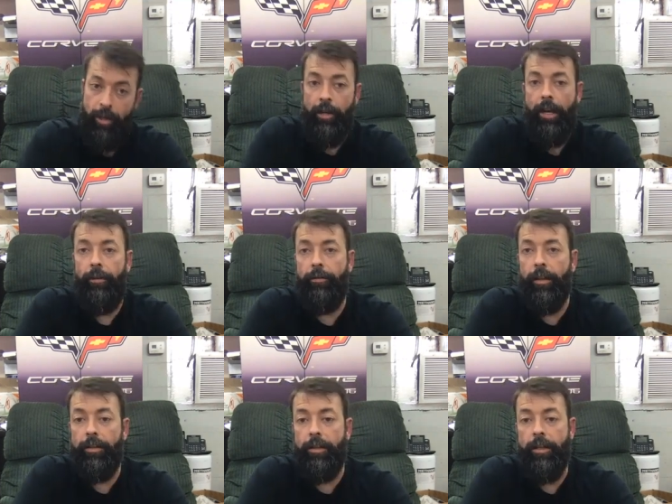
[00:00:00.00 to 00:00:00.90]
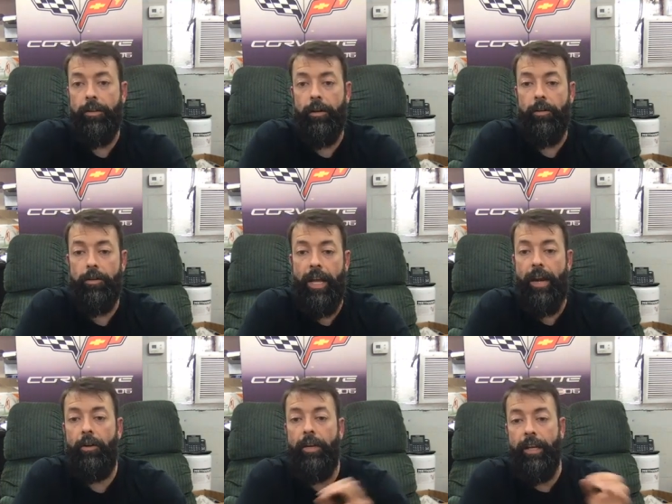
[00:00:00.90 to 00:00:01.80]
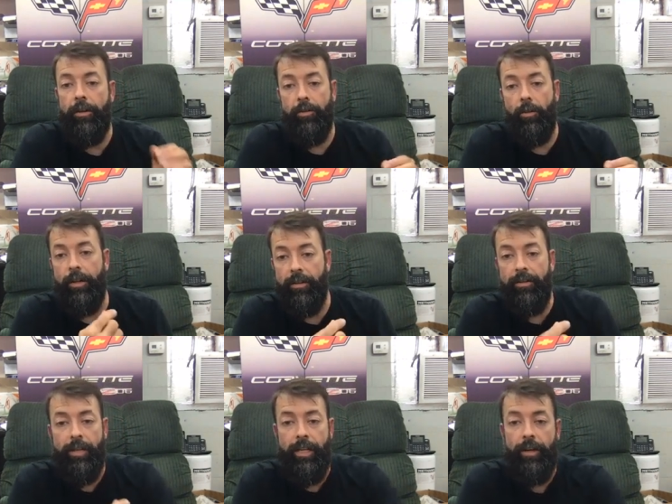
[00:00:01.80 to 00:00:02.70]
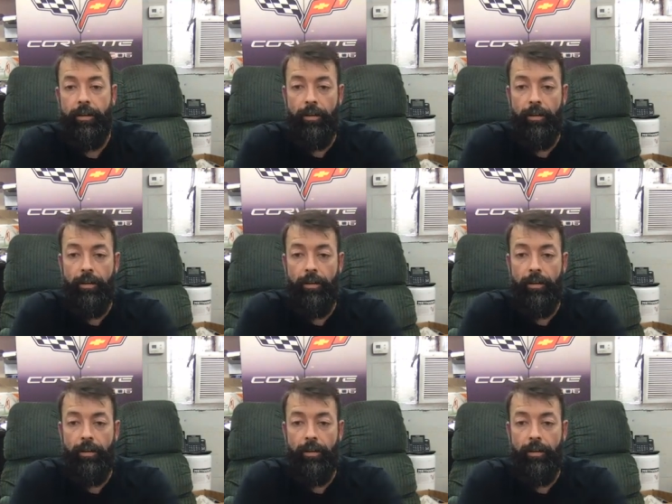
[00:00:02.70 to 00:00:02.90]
If velocity slows down, it is going to see